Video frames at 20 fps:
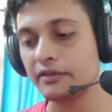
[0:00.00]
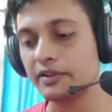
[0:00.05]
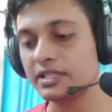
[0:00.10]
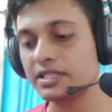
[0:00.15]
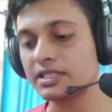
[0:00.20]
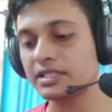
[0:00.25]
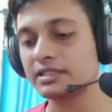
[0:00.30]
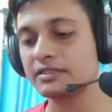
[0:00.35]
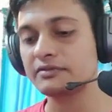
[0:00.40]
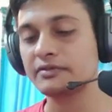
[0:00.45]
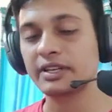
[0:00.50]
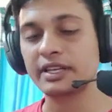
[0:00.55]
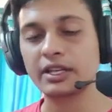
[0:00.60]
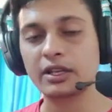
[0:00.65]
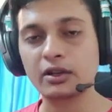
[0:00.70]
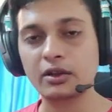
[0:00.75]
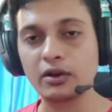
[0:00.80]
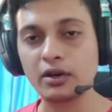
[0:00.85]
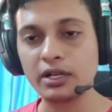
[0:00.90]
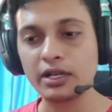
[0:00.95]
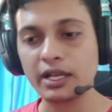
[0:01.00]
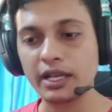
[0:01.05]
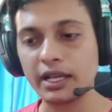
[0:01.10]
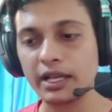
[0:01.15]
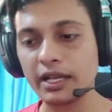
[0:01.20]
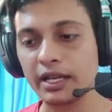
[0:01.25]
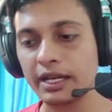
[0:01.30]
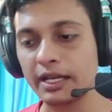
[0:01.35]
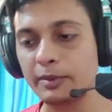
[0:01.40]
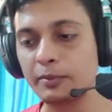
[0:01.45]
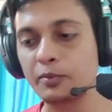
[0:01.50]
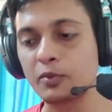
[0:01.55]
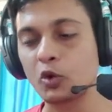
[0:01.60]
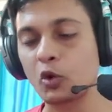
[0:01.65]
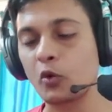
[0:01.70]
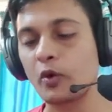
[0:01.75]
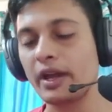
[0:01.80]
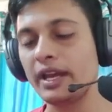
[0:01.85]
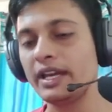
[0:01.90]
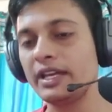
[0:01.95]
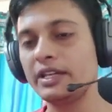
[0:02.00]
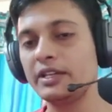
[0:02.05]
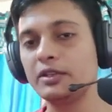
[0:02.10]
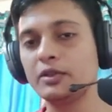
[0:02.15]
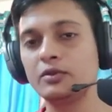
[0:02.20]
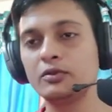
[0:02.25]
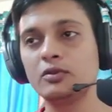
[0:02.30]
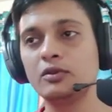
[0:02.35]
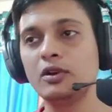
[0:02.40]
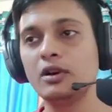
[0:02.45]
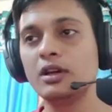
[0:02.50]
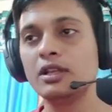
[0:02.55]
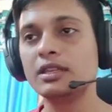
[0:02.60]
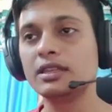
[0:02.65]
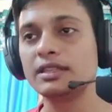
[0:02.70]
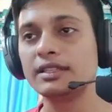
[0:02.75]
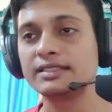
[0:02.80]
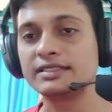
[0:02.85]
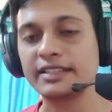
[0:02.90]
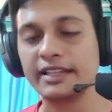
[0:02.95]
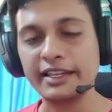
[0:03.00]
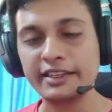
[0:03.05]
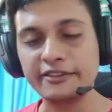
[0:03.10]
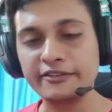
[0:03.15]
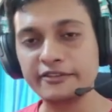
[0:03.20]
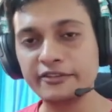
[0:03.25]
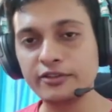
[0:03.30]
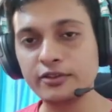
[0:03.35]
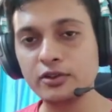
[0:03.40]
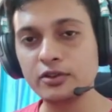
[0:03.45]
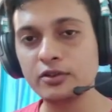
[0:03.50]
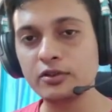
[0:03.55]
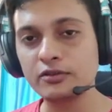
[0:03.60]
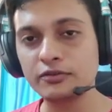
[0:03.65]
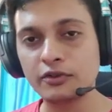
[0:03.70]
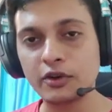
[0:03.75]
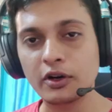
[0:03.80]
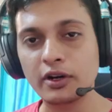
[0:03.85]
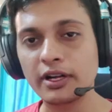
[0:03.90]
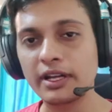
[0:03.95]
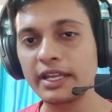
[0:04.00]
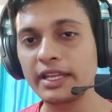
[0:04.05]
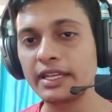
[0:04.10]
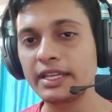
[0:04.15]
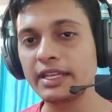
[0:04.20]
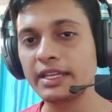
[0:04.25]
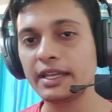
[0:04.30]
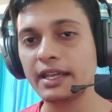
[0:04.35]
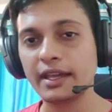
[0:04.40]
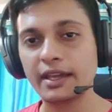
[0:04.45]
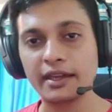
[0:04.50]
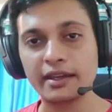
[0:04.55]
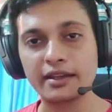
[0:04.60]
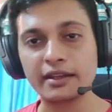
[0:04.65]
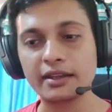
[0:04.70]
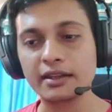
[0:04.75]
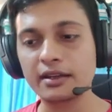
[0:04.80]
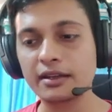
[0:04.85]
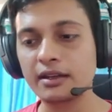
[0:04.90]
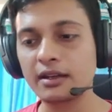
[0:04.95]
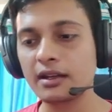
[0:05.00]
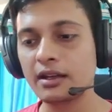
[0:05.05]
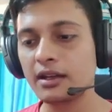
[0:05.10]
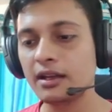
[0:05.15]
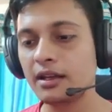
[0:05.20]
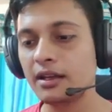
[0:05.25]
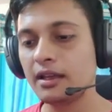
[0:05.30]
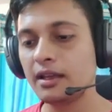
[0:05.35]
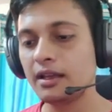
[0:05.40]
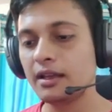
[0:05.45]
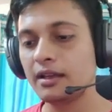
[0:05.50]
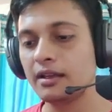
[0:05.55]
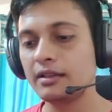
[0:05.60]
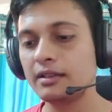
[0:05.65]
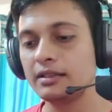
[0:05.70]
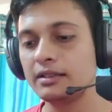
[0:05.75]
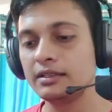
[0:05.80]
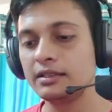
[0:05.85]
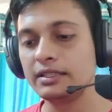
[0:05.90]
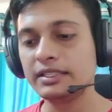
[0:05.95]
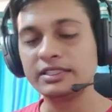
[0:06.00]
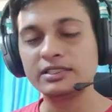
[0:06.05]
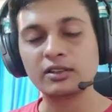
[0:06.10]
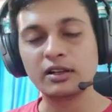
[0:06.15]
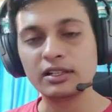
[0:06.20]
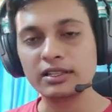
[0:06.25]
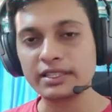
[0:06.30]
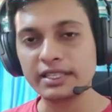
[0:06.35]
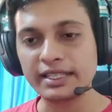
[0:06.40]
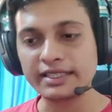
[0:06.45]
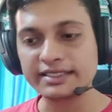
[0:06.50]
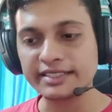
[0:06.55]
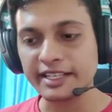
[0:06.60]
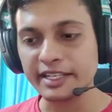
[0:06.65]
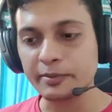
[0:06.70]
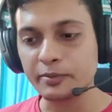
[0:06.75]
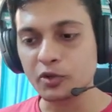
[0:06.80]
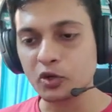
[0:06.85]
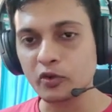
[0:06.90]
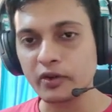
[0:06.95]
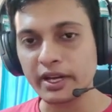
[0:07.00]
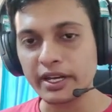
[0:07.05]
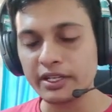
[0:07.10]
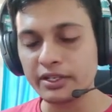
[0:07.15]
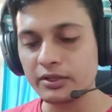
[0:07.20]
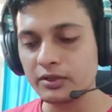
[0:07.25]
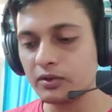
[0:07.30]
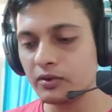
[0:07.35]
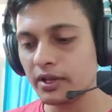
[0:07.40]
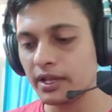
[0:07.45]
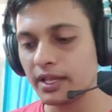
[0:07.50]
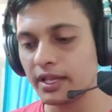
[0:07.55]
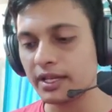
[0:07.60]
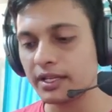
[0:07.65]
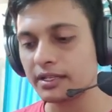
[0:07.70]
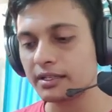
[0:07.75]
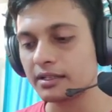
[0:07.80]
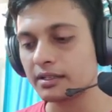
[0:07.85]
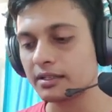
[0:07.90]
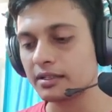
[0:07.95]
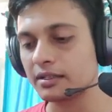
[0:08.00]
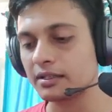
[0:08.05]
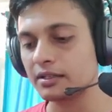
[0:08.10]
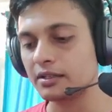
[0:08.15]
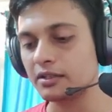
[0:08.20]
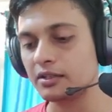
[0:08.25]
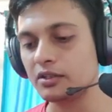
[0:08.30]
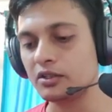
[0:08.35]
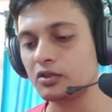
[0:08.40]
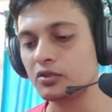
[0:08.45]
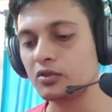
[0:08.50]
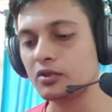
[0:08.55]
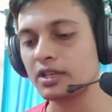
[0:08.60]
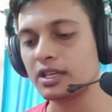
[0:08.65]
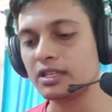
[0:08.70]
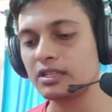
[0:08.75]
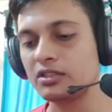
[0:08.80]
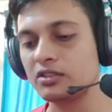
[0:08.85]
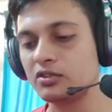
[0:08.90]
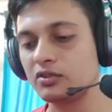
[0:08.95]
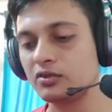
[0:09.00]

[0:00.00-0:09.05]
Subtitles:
which is very good. It provide you this info, warning, error, these all things it provide you, and you can